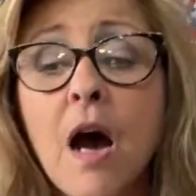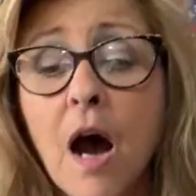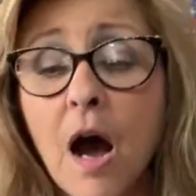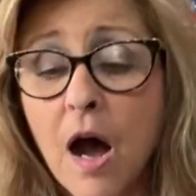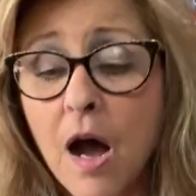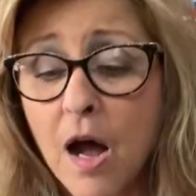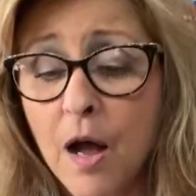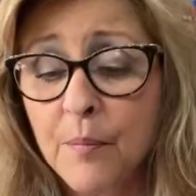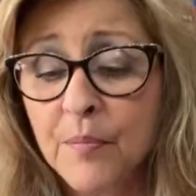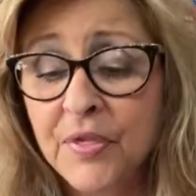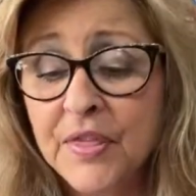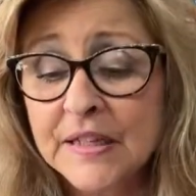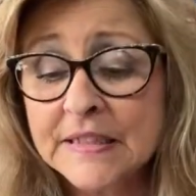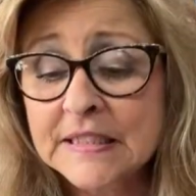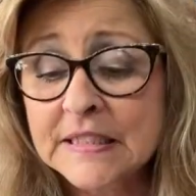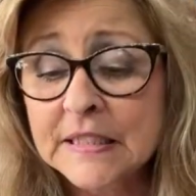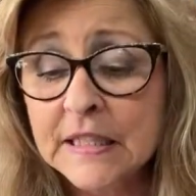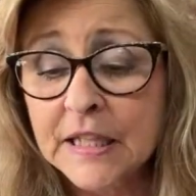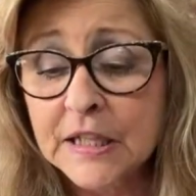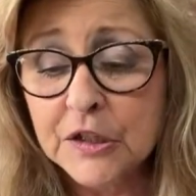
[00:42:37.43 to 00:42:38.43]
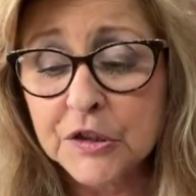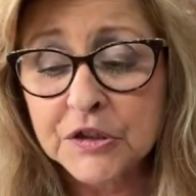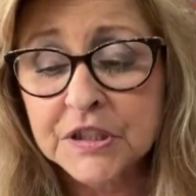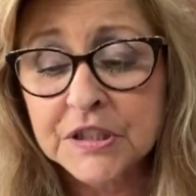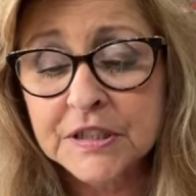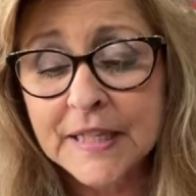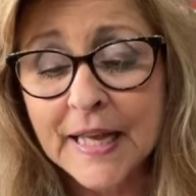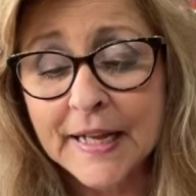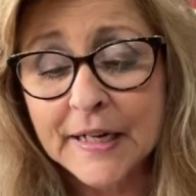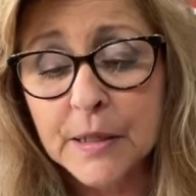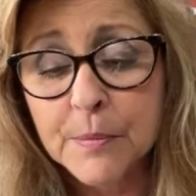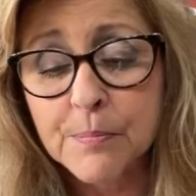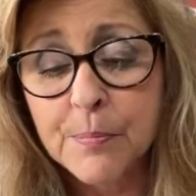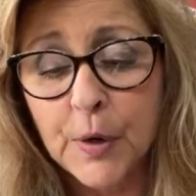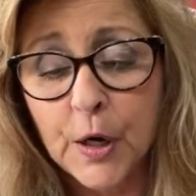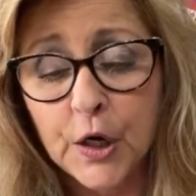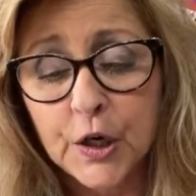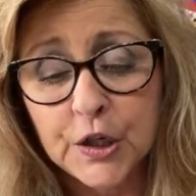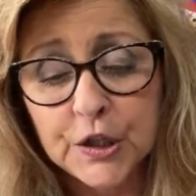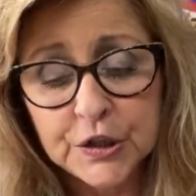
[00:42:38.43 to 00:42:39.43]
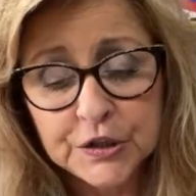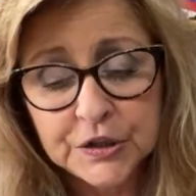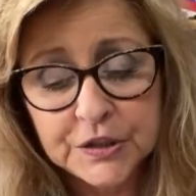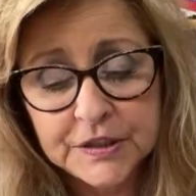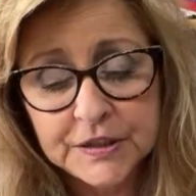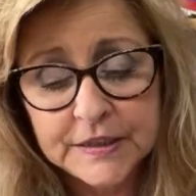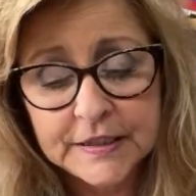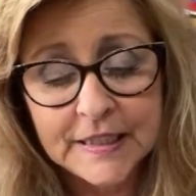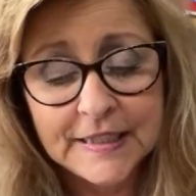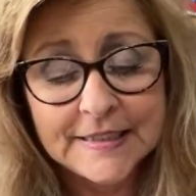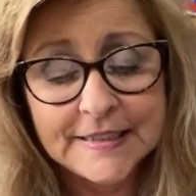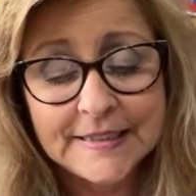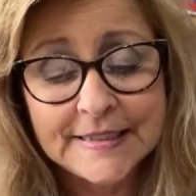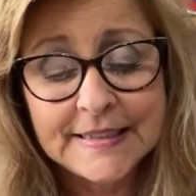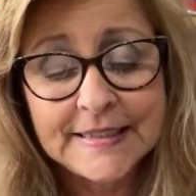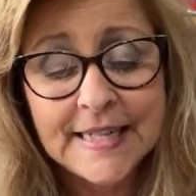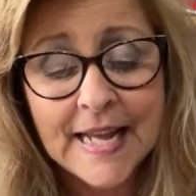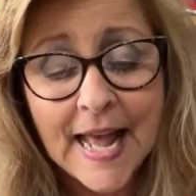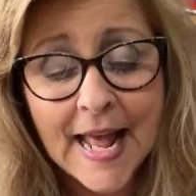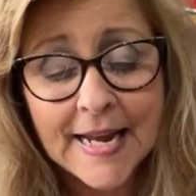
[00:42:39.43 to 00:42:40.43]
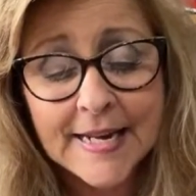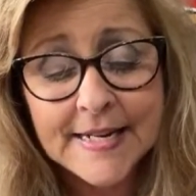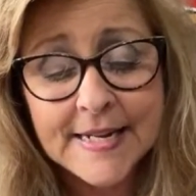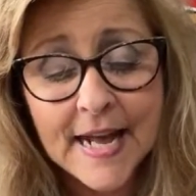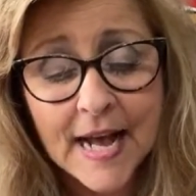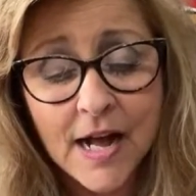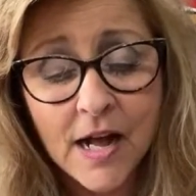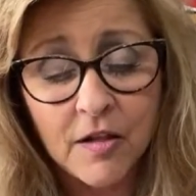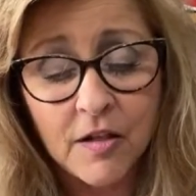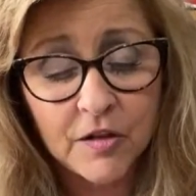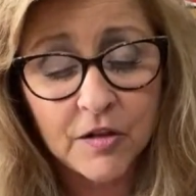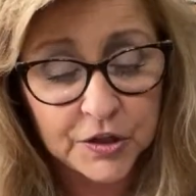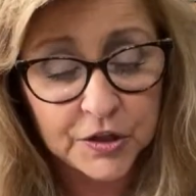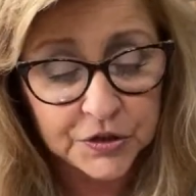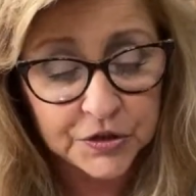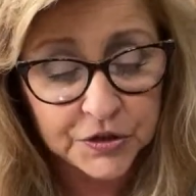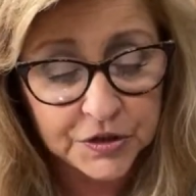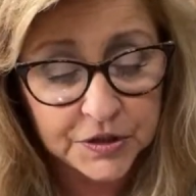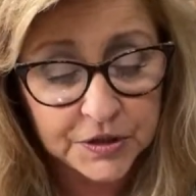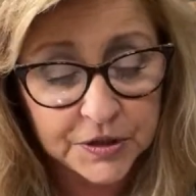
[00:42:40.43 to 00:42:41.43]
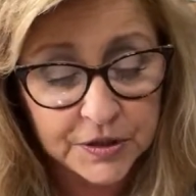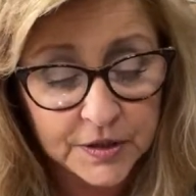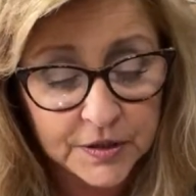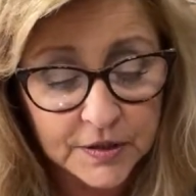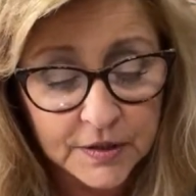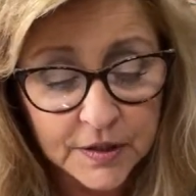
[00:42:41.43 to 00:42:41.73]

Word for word: Um, this little set of birds is $10.